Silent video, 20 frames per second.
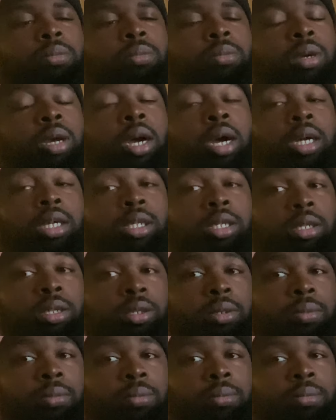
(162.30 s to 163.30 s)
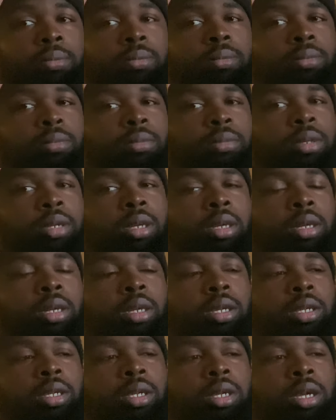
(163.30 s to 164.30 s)
autism.
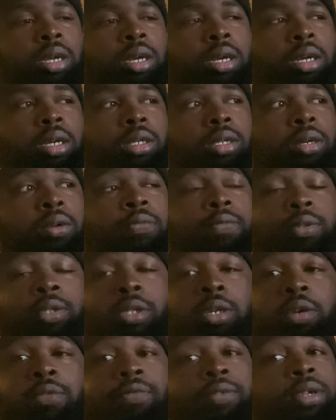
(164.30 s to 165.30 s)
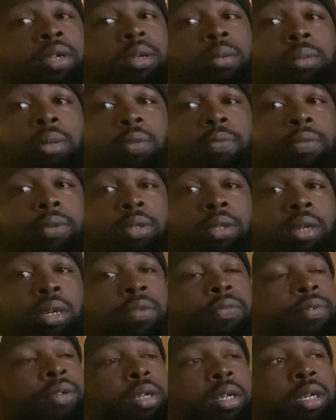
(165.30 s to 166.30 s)
Don't feel sorry for him, don't feel sorry
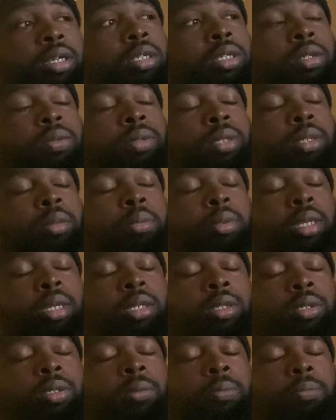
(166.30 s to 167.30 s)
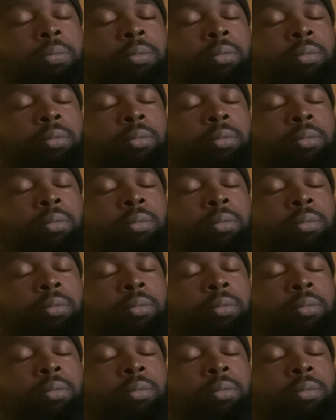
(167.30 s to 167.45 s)
for us. It was a blessing.